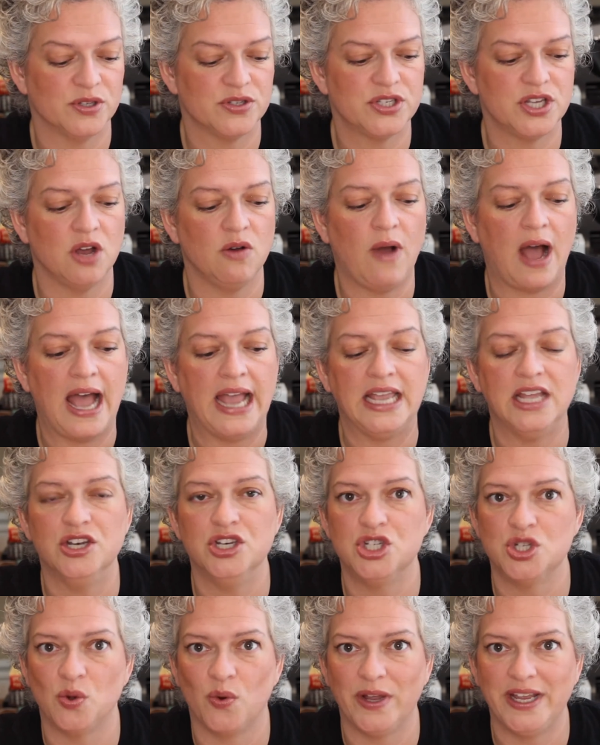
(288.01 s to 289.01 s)
So I
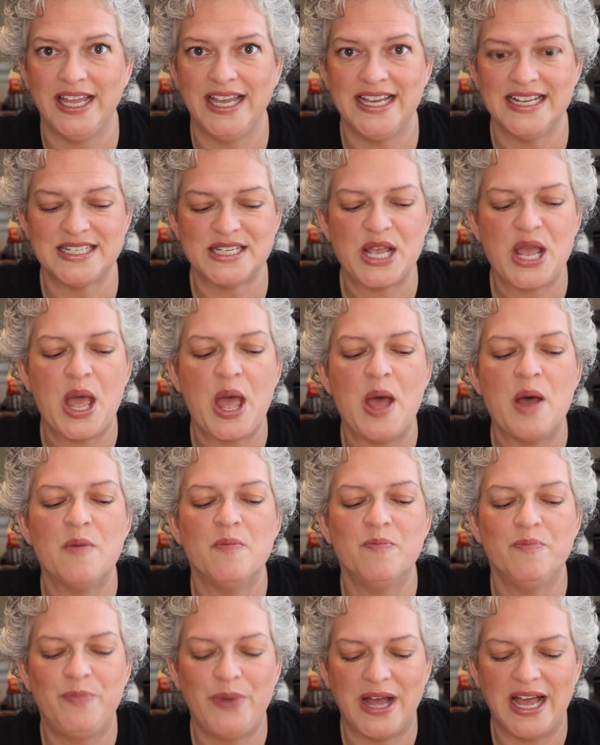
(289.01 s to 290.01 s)
enjoy it,
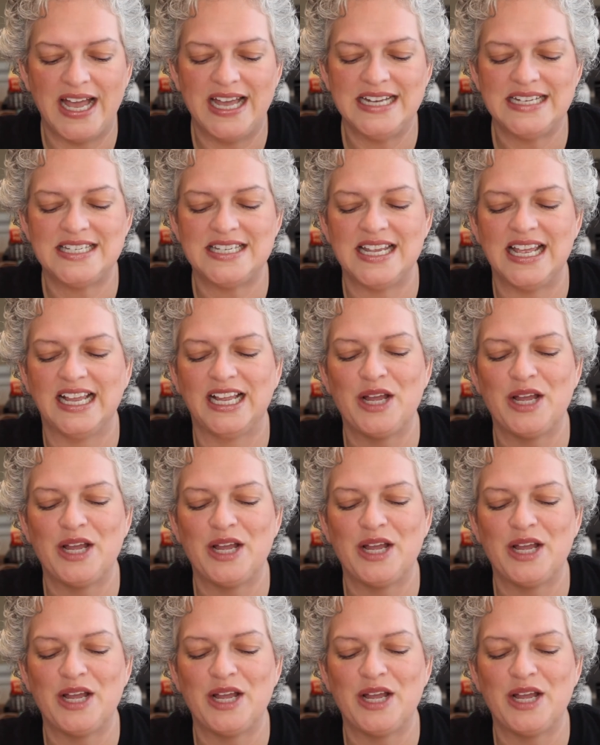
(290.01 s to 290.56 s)
but